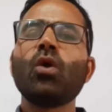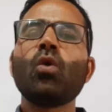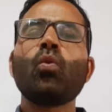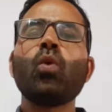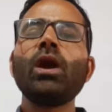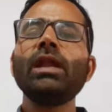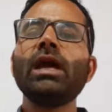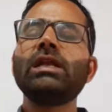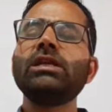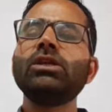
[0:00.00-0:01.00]
one
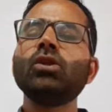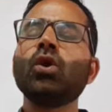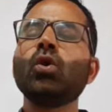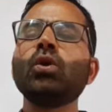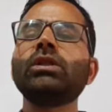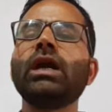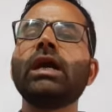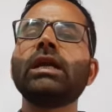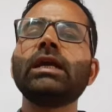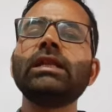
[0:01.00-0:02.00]
allele over the
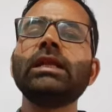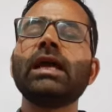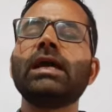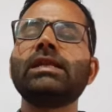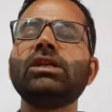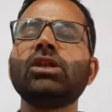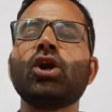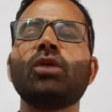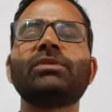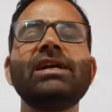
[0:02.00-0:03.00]
another allele
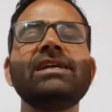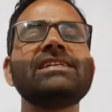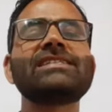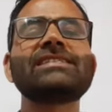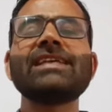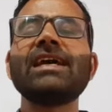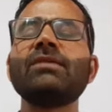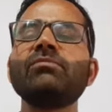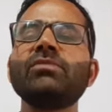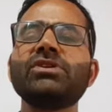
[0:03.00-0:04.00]
of the
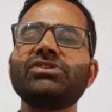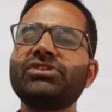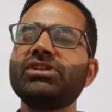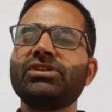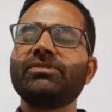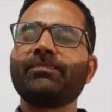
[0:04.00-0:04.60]
same gene.